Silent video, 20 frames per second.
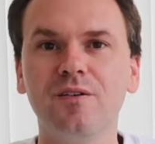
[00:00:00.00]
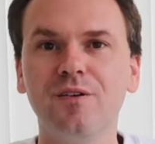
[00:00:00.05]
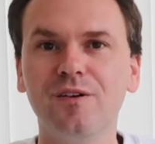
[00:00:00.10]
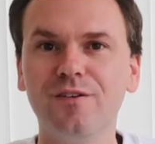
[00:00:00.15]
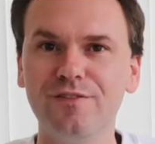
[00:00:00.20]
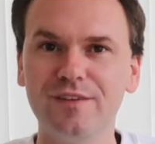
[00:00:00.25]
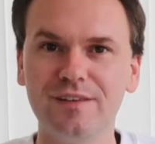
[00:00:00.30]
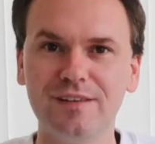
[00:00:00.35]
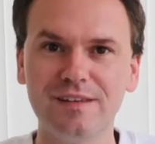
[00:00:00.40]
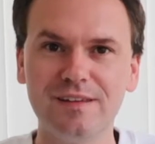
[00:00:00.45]

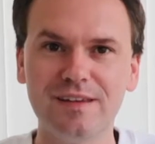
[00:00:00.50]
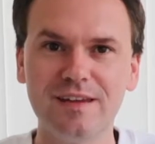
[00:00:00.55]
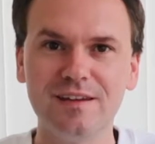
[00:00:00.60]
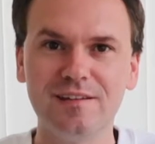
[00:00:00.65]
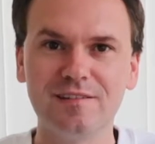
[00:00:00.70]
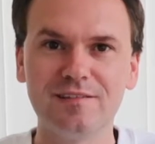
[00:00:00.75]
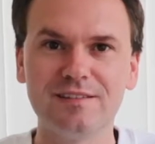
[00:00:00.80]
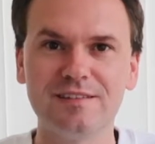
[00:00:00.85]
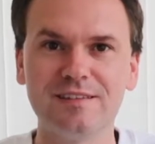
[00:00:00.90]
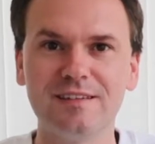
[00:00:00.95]
Over the
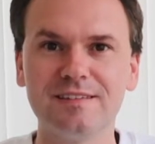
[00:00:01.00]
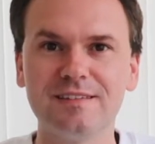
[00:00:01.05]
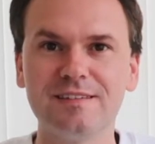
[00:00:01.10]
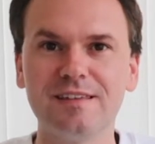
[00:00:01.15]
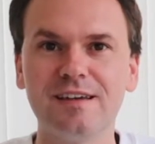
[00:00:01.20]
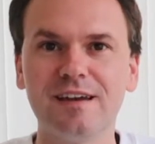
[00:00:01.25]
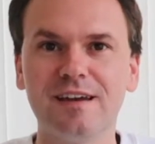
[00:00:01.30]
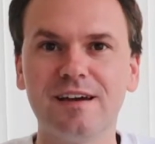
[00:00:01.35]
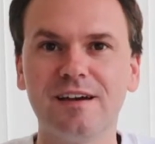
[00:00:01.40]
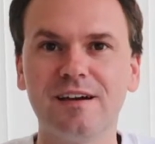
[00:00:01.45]
years,
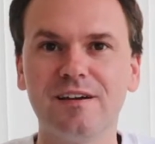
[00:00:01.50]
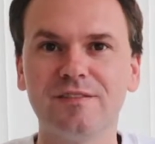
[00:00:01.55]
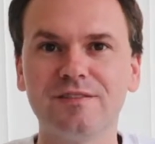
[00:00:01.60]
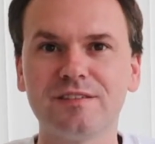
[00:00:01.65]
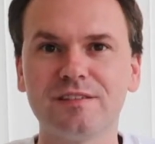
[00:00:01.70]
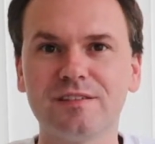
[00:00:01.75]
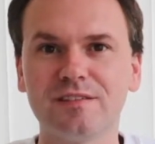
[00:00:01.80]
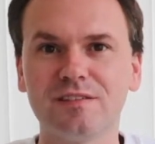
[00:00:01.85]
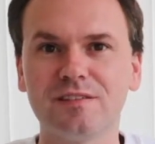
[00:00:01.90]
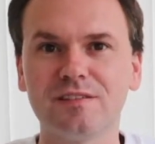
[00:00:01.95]
Disney have
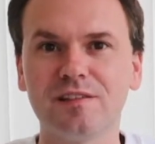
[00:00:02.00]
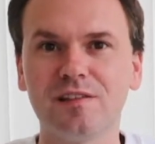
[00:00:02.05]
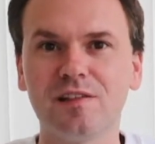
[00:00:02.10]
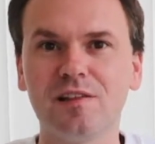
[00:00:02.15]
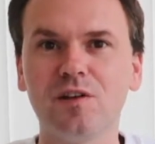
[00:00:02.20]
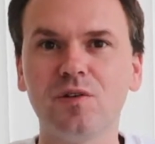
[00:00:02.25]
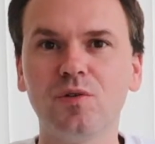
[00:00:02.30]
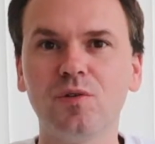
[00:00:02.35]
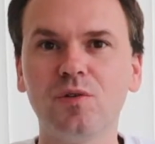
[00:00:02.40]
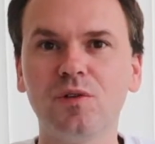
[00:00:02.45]

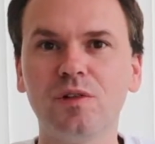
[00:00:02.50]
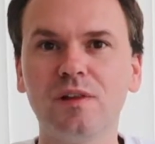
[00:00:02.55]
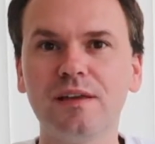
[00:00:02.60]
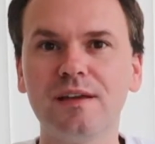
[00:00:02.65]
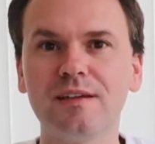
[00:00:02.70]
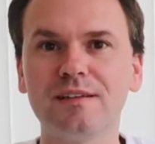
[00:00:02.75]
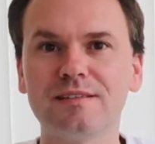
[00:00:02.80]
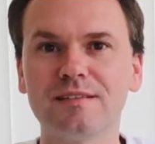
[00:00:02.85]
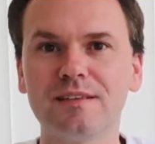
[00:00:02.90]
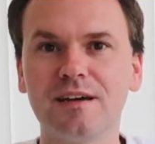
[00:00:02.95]

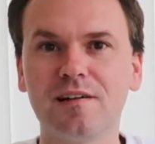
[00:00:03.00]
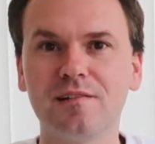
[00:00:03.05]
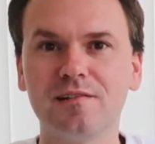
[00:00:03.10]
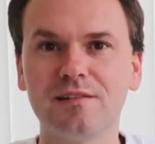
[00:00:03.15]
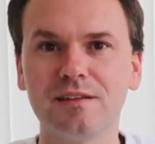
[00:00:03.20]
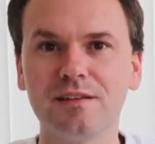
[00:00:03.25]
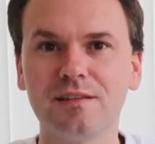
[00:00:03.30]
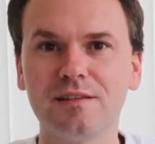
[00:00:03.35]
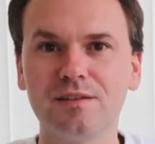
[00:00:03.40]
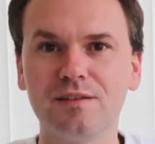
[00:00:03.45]
slowly
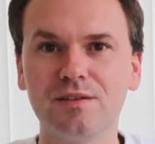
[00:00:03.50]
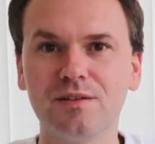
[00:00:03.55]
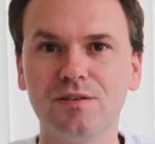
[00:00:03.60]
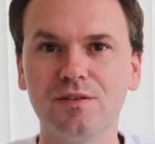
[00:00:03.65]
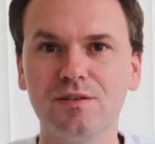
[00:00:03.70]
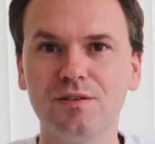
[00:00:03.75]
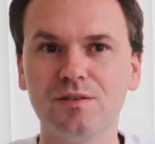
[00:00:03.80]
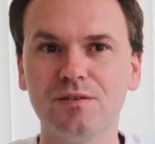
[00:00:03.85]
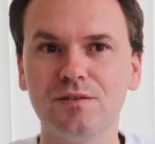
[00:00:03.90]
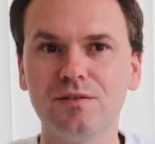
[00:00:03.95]
started
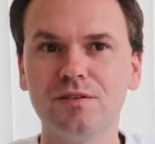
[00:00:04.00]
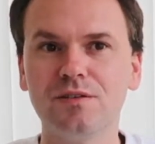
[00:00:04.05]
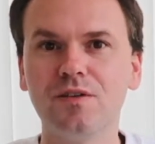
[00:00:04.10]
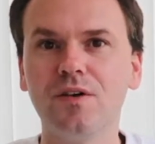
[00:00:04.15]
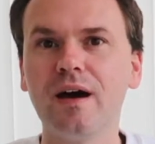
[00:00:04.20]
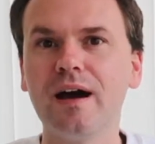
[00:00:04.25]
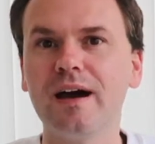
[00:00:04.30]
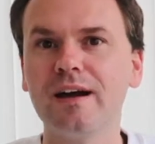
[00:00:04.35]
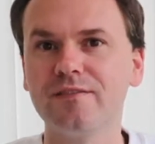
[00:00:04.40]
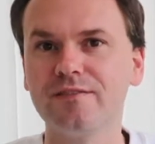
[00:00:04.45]
to
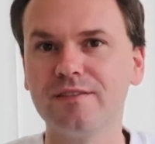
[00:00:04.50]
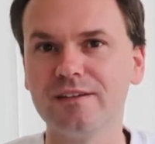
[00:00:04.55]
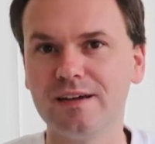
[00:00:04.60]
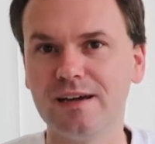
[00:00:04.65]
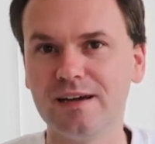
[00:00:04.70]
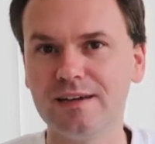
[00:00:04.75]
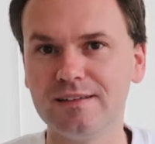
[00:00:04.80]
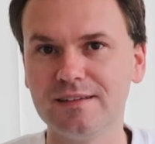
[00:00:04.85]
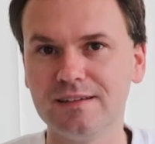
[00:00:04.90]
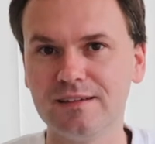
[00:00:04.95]
not
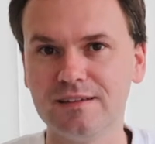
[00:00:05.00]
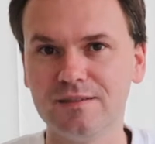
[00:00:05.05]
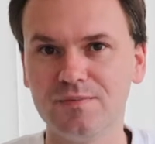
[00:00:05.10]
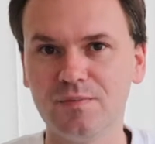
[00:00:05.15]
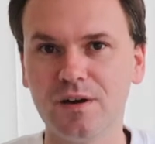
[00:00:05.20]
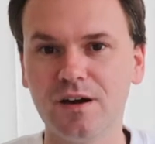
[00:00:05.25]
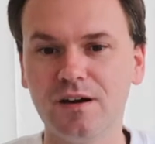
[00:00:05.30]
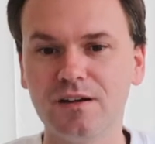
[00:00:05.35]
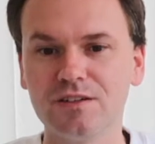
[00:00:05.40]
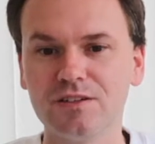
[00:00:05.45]
advertise it as
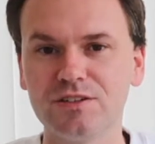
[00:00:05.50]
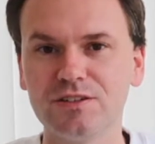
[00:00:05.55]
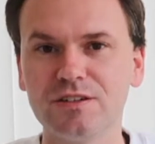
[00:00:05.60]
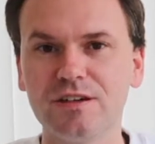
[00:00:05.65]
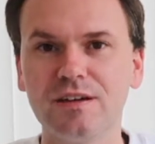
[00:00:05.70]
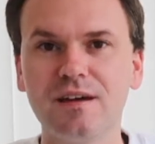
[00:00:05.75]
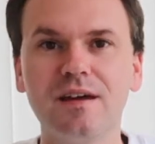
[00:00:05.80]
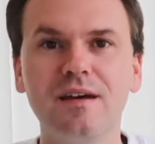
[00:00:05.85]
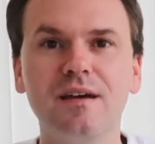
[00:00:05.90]
much.